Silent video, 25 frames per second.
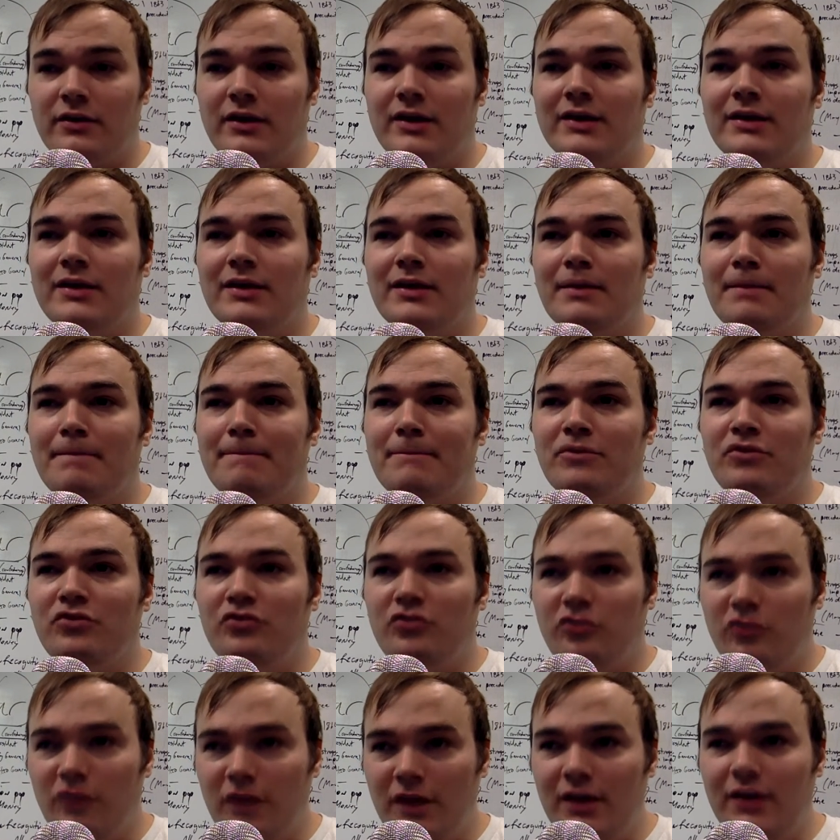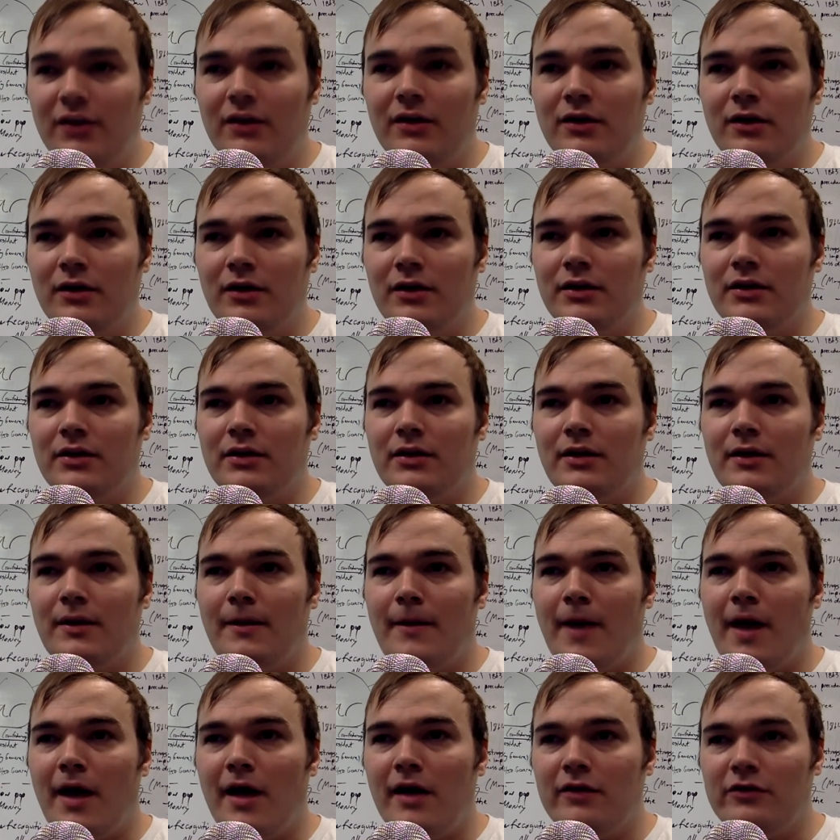A machine gun
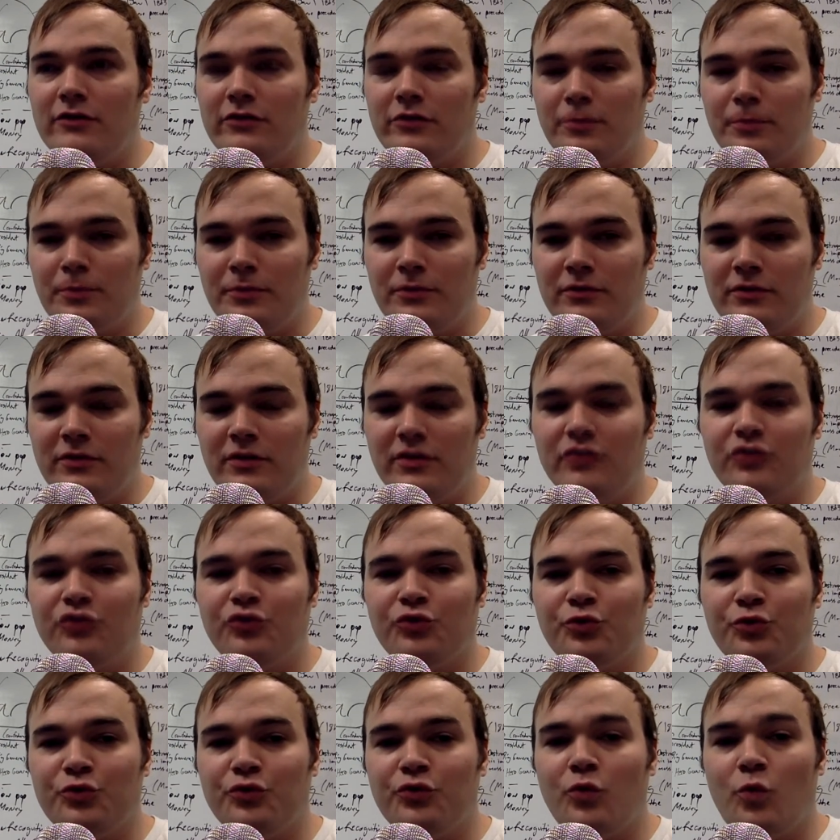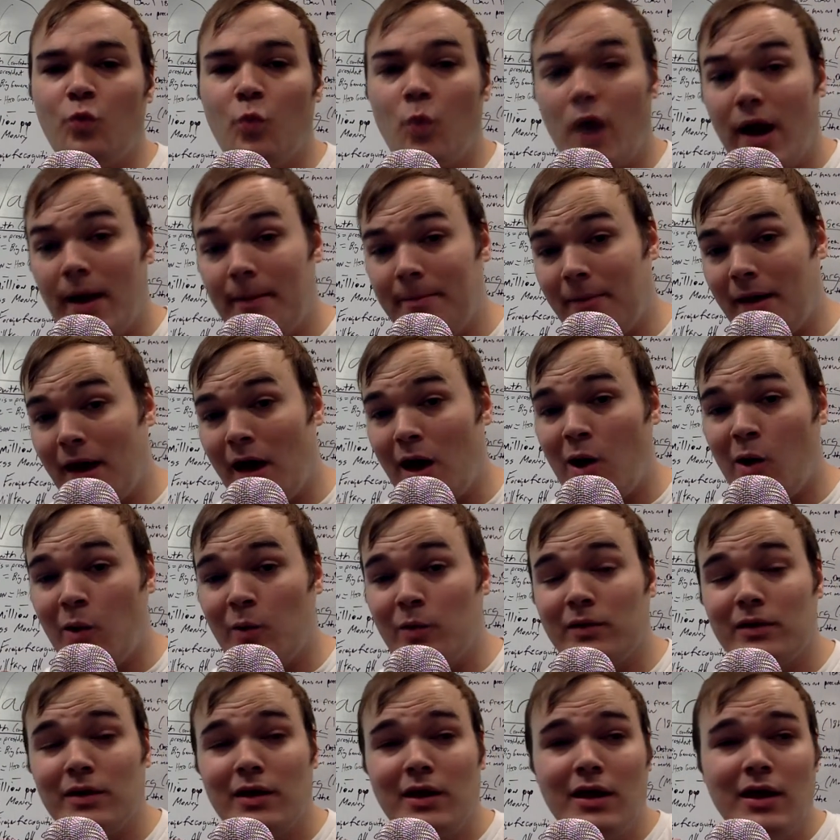has the potential to wipe out